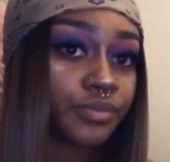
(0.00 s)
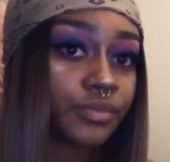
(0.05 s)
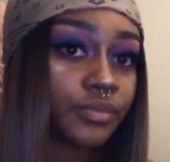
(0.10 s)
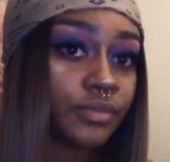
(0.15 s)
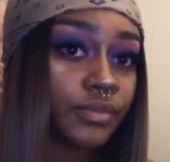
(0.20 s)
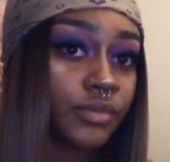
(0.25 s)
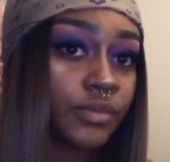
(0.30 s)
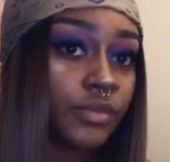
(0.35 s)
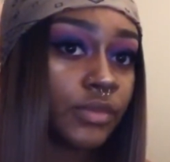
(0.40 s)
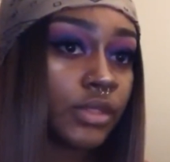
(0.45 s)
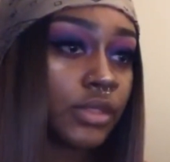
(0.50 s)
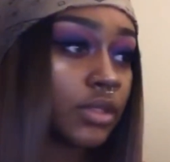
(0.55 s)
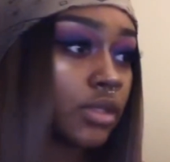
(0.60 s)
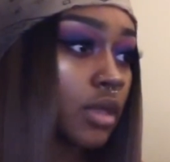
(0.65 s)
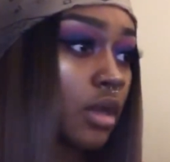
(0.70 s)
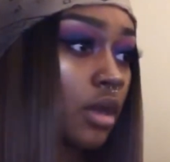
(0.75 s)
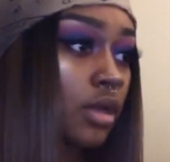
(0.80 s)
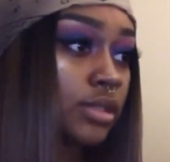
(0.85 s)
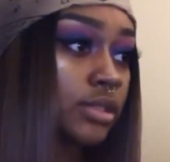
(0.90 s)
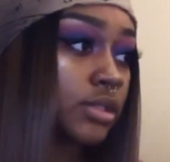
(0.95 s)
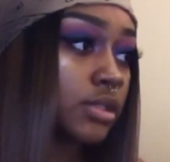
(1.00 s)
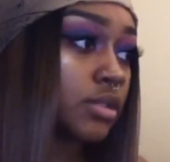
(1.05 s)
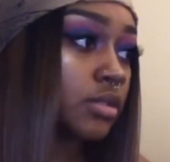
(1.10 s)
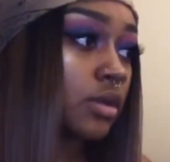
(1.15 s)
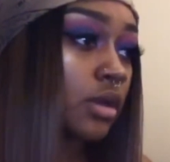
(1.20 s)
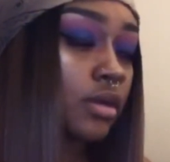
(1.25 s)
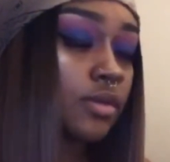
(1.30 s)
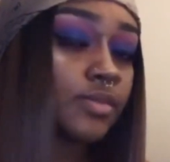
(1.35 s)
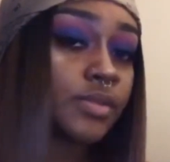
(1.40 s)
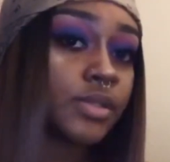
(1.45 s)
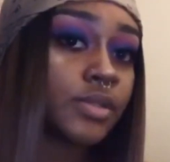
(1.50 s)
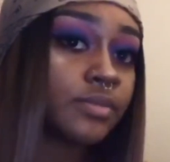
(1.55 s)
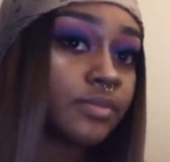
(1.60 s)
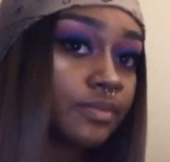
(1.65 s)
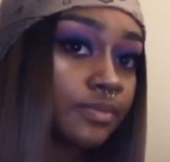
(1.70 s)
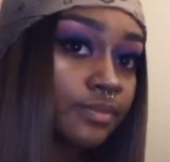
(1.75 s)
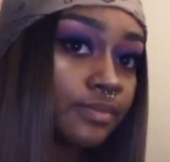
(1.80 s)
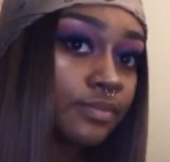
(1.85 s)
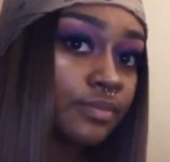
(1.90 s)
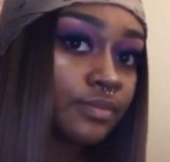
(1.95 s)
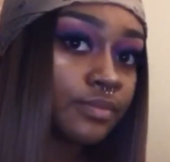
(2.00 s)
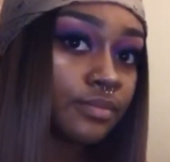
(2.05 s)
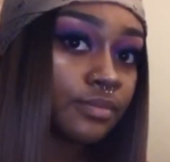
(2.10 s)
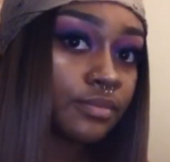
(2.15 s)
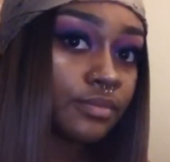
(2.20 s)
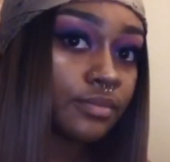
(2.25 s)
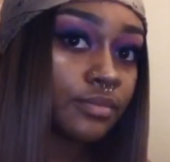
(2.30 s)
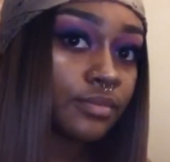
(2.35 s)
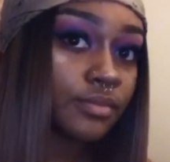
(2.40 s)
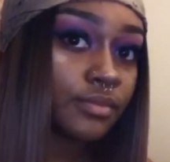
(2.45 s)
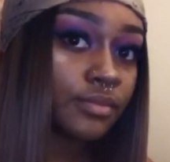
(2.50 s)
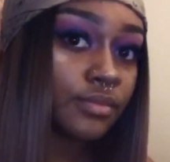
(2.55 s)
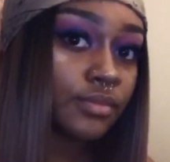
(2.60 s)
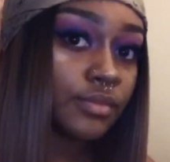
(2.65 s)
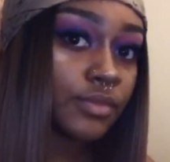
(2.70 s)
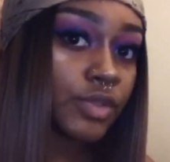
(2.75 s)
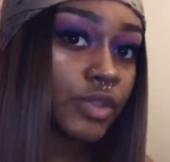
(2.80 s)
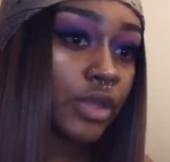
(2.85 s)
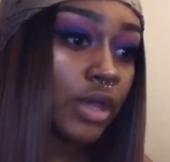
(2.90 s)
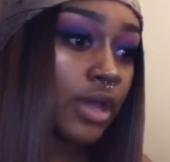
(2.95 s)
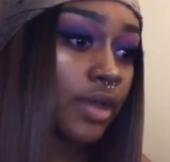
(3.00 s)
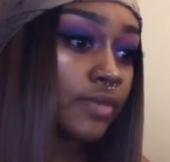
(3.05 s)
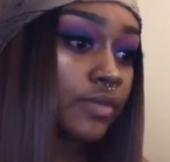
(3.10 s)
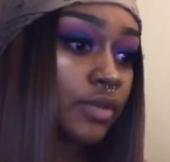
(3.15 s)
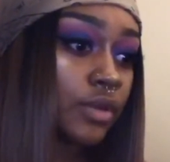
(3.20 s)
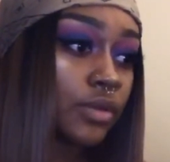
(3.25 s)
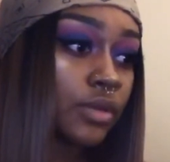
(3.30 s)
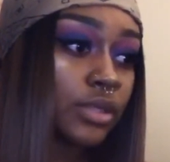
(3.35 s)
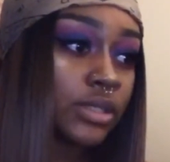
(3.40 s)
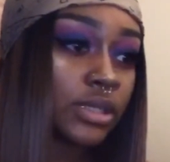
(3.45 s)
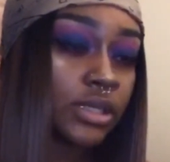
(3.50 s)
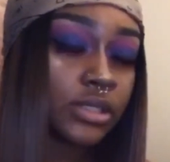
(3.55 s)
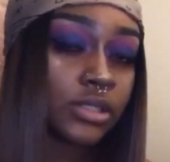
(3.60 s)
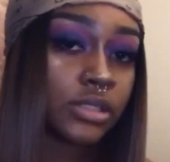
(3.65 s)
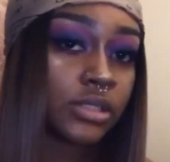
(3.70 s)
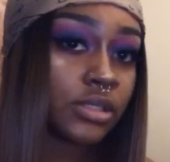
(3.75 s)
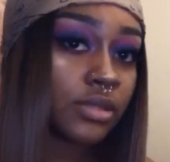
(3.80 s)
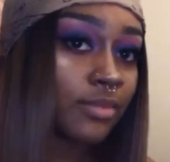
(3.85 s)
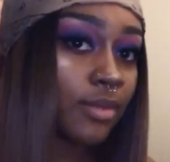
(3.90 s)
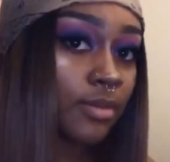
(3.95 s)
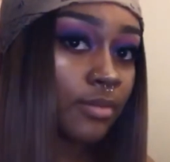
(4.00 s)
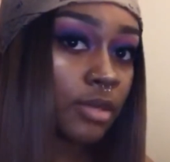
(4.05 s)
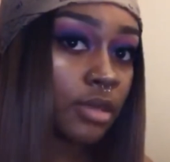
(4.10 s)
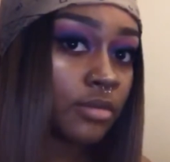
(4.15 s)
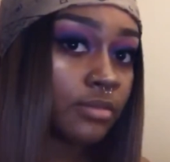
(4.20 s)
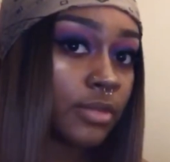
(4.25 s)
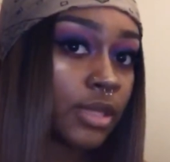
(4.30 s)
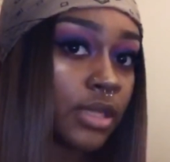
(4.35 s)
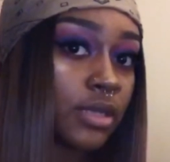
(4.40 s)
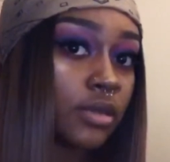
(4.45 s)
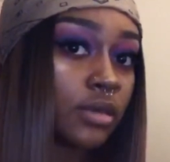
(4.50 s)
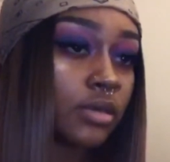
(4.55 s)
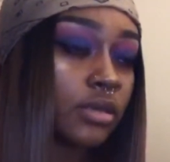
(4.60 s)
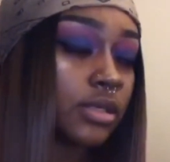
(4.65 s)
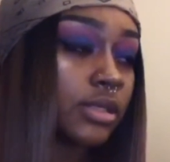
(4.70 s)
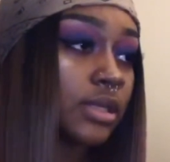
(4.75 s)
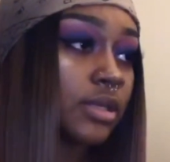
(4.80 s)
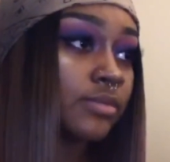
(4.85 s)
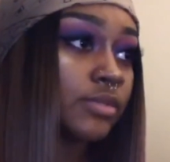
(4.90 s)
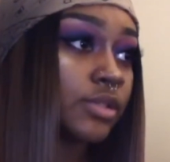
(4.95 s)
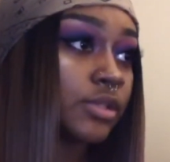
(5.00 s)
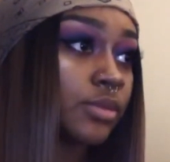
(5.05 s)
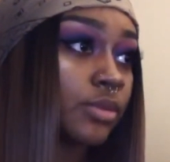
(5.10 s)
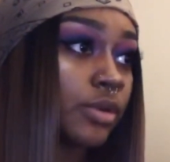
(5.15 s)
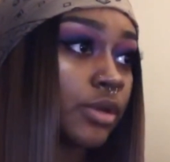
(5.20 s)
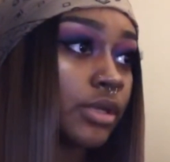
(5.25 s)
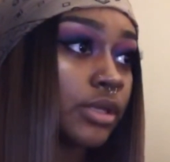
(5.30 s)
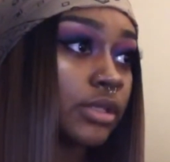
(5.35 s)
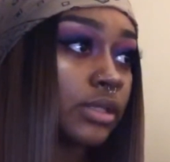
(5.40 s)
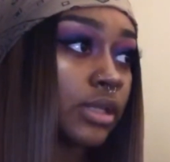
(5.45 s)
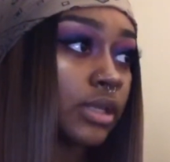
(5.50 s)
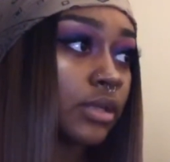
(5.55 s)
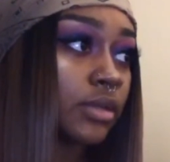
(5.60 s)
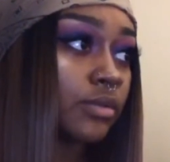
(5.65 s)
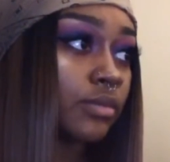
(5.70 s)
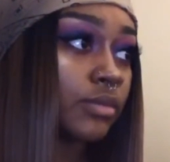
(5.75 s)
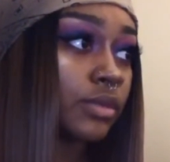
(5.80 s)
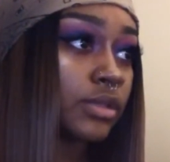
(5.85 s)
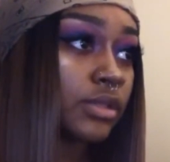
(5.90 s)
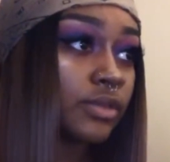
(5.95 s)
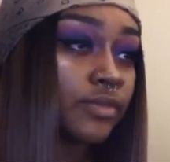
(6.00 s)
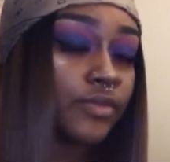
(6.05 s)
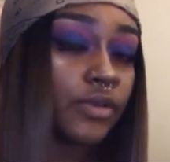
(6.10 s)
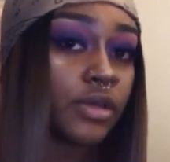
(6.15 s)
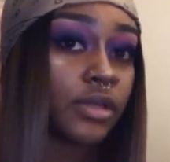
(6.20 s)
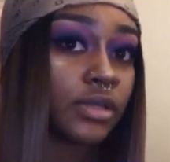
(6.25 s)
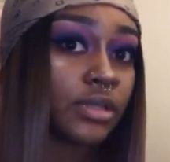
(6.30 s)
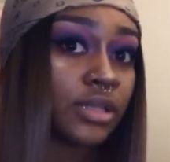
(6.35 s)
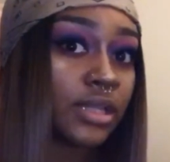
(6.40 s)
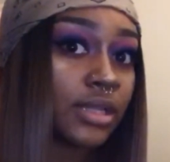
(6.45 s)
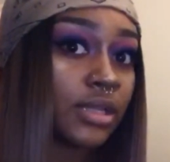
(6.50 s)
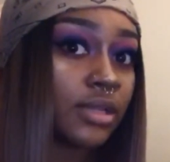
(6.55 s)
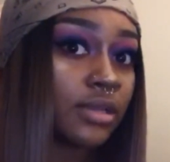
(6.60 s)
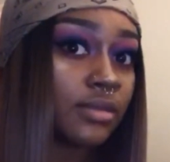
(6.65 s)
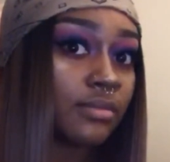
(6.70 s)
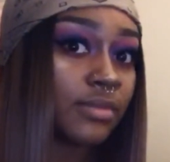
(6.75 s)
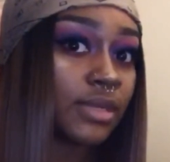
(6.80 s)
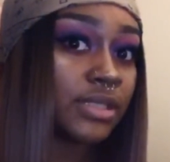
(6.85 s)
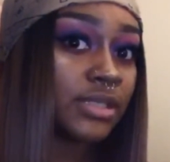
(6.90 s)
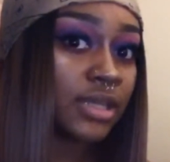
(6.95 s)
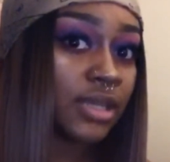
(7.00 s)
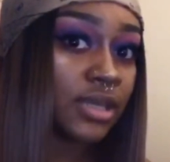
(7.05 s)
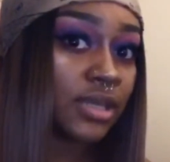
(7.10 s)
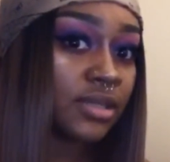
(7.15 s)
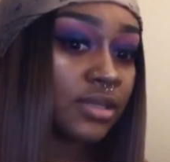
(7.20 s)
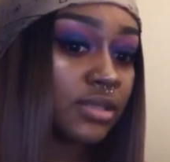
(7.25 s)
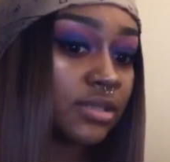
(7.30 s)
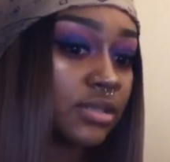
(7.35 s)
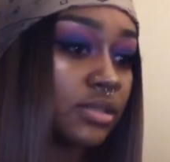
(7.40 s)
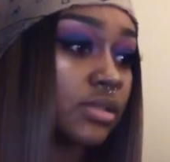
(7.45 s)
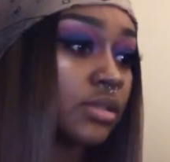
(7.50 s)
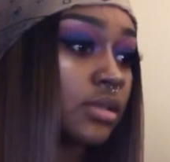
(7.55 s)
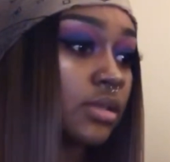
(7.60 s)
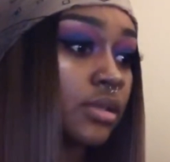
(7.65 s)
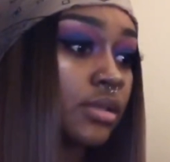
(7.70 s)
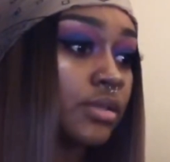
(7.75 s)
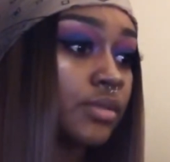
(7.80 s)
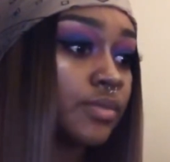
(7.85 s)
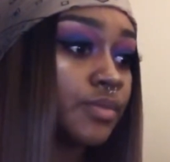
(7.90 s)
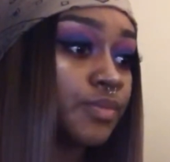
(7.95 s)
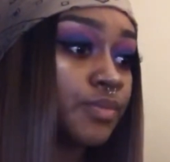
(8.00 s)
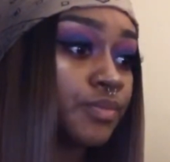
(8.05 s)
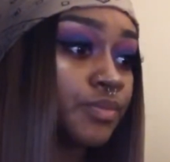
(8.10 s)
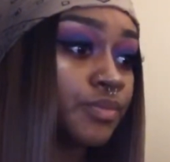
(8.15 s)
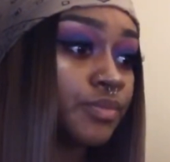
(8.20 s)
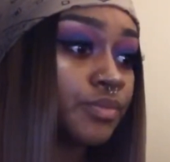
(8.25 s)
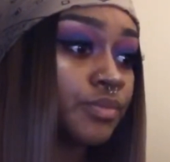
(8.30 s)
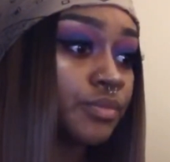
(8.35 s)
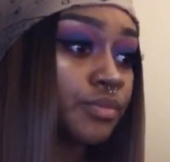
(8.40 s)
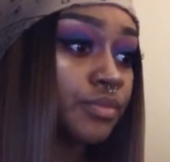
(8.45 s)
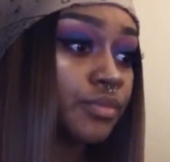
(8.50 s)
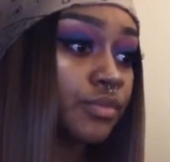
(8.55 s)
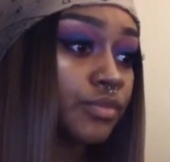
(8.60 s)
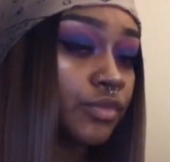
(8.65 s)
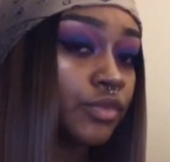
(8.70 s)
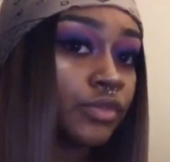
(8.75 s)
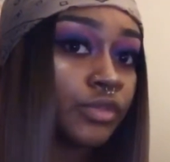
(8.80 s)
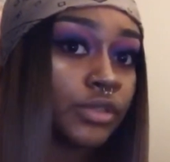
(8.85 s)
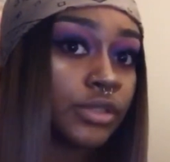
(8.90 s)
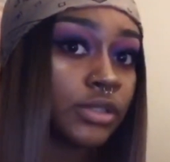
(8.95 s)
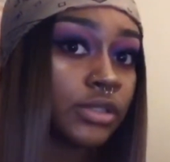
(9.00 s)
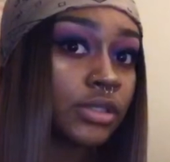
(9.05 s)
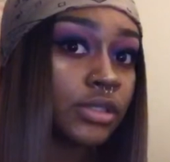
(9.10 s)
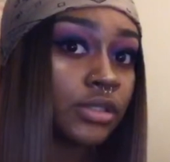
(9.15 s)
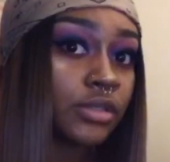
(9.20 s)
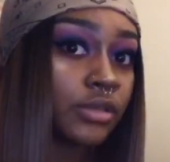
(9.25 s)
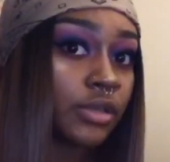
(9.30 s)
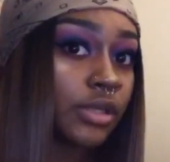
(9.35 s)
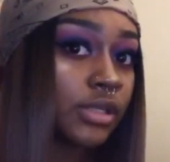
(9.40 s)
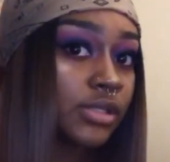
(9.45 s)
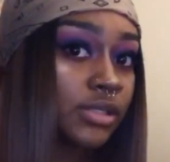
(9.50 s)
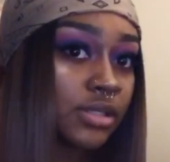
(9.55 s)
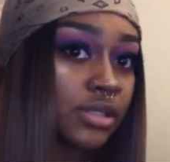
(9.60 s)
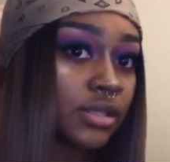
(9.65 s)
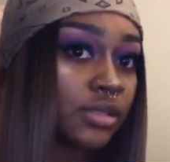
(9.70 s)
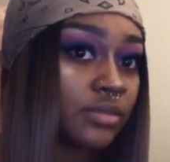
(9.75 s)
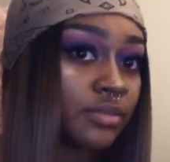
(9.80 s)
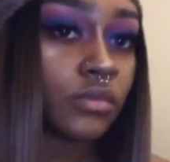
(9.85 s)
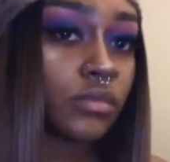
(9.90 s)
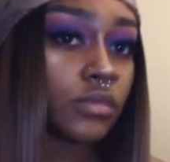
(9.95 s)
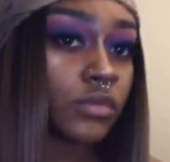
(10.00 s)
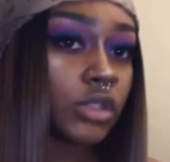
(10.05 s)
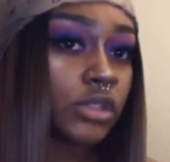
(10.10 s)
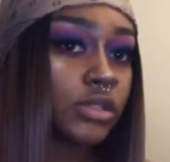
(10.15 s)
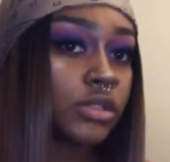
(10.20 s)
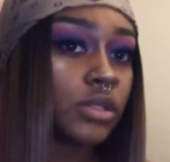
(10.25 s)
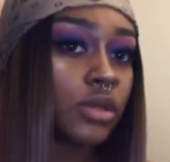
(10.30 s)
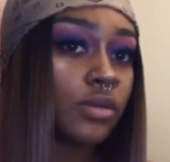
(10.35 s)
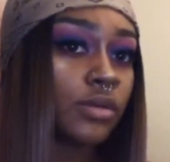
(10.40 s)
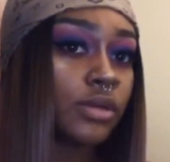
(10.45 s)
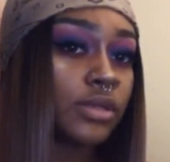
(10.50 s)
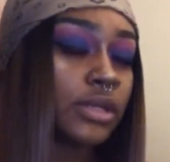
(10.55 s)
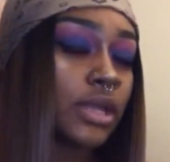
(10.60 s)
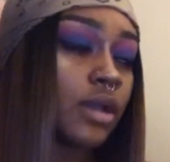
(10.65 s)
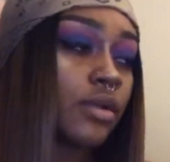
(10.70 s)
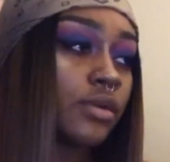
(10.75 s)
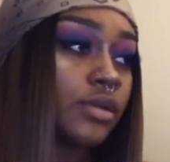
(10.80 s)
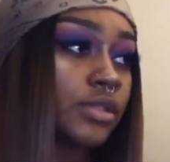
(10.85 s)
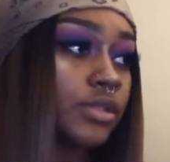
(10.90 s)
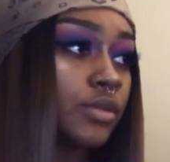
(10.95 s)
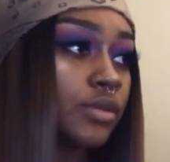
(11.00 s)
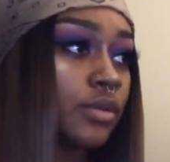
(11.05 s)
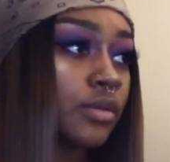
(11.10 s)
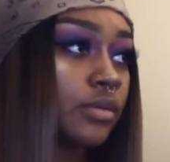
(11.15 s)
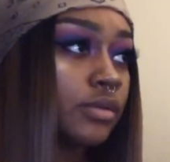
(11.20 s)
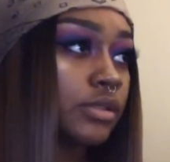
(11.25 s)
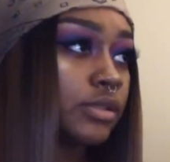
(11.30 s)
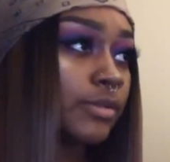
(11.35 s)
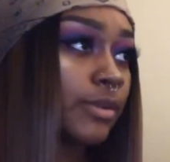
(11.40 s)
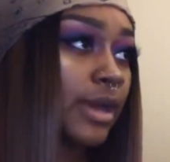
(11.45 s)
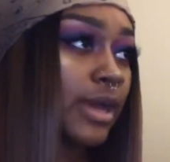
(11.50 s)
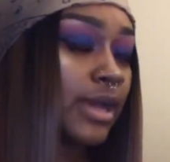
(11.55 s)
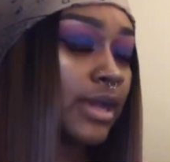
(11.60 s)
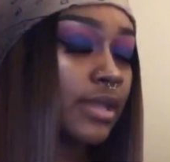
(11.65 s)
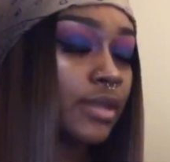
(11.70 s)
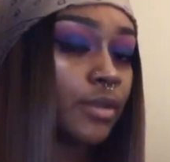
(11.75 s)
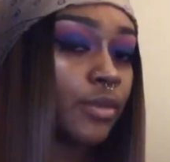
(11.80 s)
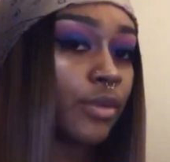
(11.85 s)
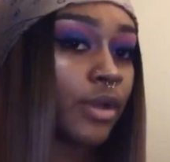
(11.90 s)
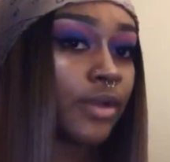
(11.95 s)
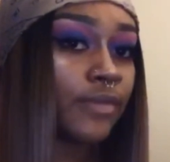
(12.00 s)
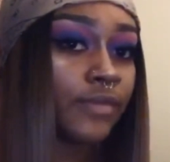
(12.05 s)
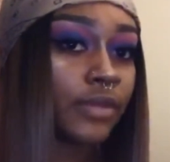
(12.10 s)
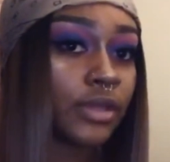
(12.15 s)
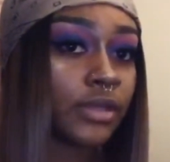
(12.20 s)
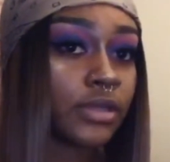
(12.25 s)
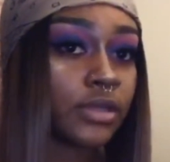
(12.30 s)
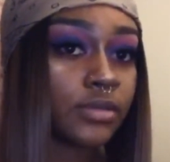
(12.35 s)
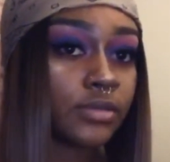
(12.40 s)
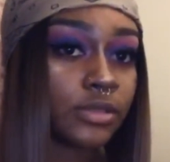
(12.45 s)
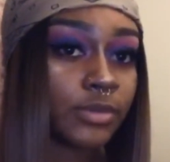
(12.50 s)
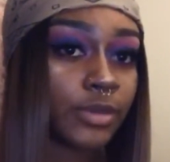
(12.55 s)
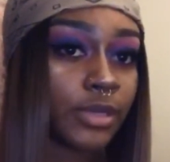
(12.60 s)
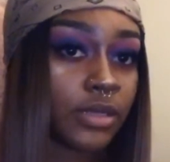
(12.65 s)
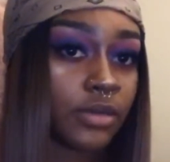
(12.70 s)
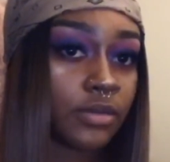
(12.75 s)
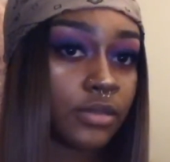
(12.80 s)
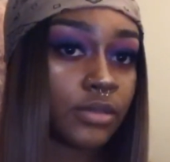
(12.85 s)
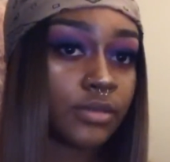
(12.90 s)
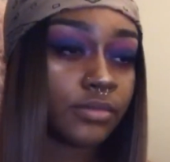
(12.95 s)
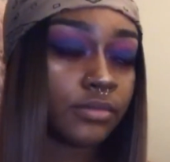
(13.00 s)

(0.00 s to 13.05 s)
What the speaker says: And then the call just drops. So I have no connection to my mom at all. And I'm just worried, like, what the fuck? Like, my dad is really crazy. So an hour or two goes by and the Wi-Fi comes back on.